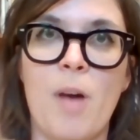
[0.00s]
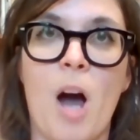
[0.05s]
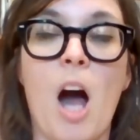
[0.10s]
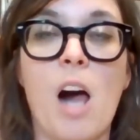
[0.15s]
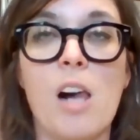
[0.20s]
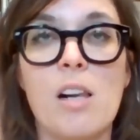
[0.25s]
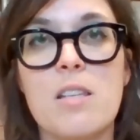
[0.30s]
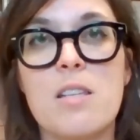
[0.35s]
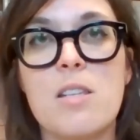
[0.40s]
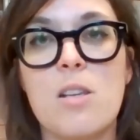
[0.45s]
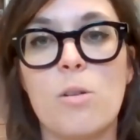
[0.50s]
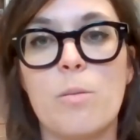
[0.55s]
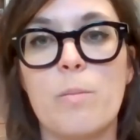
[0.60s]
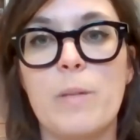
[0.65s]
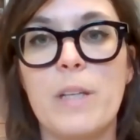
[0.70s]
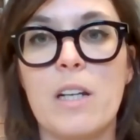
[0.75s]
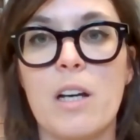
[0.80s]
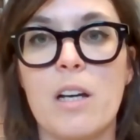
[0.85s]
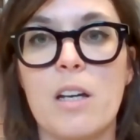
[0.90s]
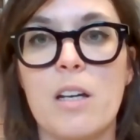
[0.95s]
Also
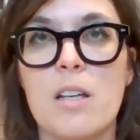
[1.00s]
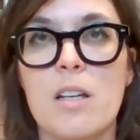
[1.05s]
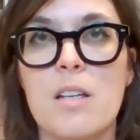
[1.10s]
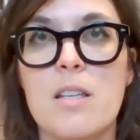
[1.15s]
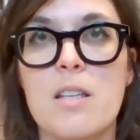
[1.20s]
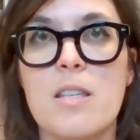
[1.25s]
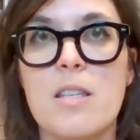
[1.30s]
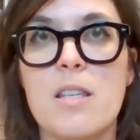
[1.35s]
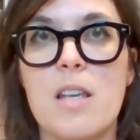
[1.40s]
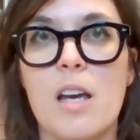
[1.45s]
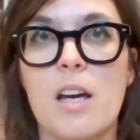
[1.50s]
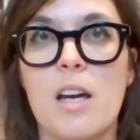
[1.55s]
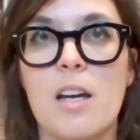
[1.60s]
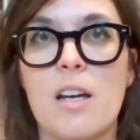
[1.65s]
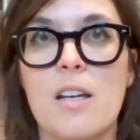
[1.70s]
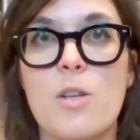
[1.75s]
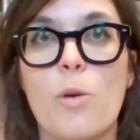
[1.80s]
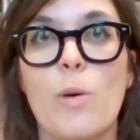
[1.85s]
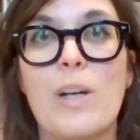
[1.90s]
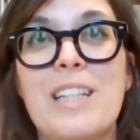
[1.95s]
because,
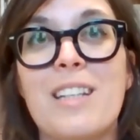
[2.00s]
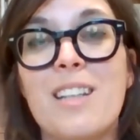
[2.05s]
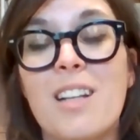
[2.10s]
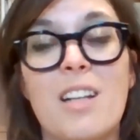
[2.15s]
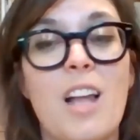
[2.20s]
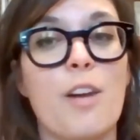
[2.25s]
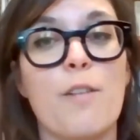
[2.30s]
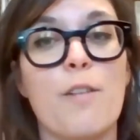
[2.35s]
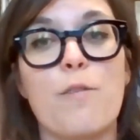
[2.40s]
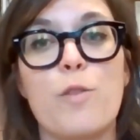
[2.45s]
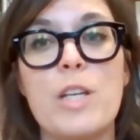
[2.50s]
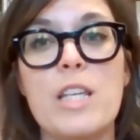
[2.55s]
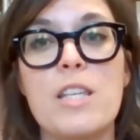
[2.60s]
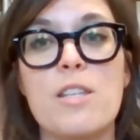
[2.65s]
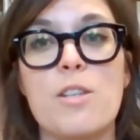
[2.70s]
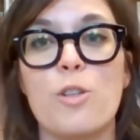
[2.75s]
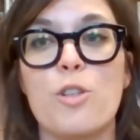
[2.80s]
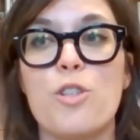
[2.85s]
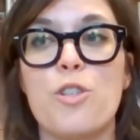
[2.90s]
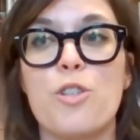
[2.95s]
so I a lot of
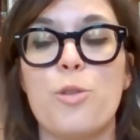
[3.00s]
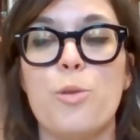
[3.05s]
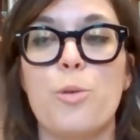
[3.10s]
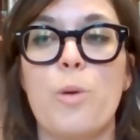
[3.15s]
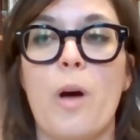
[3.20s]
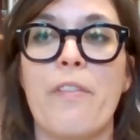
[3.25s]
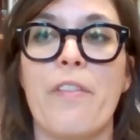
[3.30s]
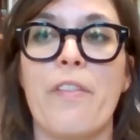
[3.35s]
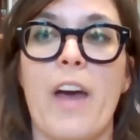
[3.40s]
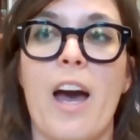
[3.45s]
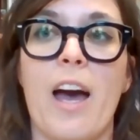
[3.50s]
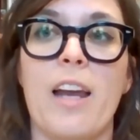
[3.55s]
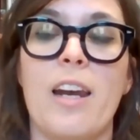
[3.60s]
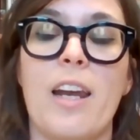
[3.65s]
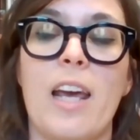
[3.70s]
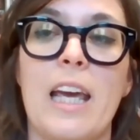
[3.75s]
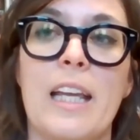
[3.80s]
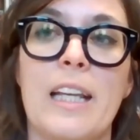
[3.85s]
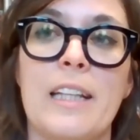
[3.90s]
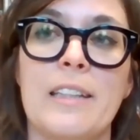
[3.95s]
research too on that,
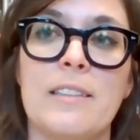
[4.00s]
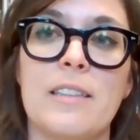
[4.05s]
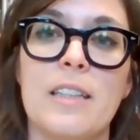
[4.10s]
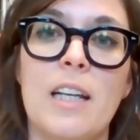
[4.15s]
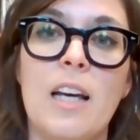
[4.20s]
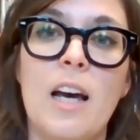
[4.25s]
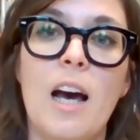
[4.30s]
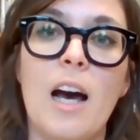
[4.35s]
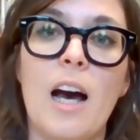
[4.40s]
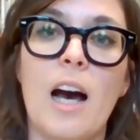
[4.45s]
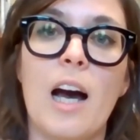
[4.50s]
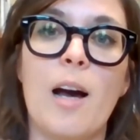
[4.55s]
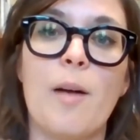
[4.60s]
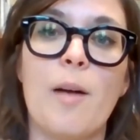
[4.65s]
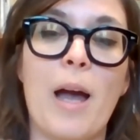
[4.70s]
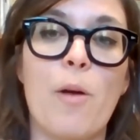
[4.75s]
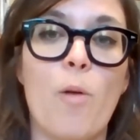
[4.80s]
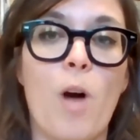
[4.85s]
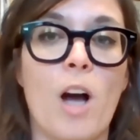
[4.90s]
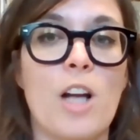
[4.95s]
and
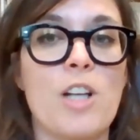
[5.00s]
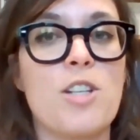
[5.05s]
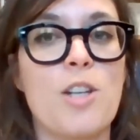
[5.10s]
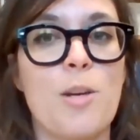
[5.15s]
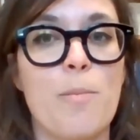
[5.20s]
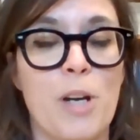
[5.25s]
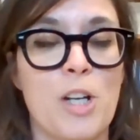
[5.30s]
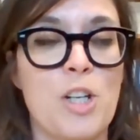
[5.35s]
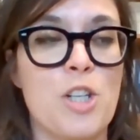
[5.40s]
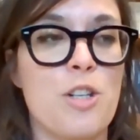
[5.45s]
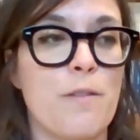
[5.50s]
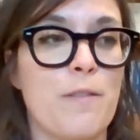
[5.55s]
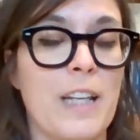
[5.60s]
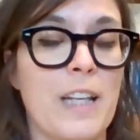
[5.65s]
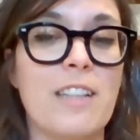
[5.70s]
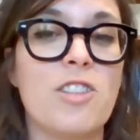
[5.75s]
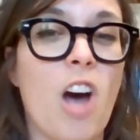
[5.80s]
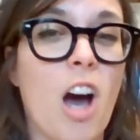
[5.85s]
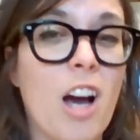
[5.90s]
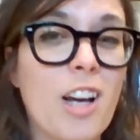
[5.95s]
I watched a bunch of
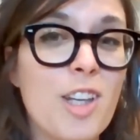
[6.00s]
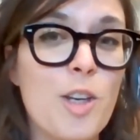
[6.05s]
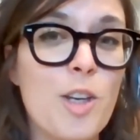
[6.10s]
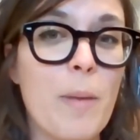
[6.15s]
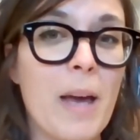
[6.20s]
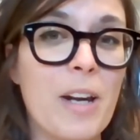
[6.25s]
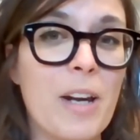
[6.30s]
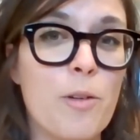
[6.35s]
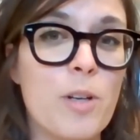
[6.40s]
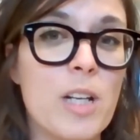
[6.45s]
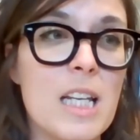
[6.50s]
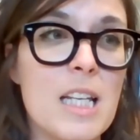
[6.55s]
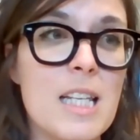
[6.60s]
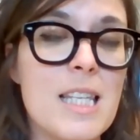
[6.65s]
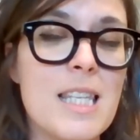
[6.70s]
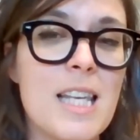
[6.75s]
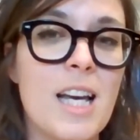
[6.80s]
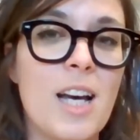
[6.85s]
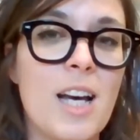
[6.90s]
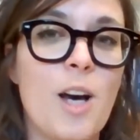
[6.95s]
like
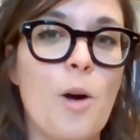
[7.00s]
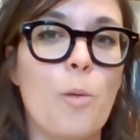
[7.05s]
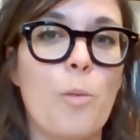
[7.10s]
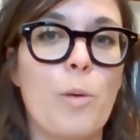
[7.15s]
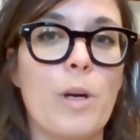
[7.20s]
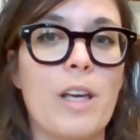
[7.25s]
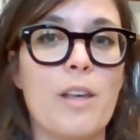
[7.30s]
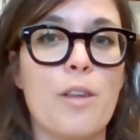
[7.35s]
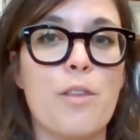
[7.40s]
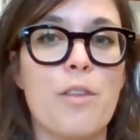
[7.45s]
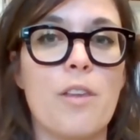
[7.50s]
documentaries with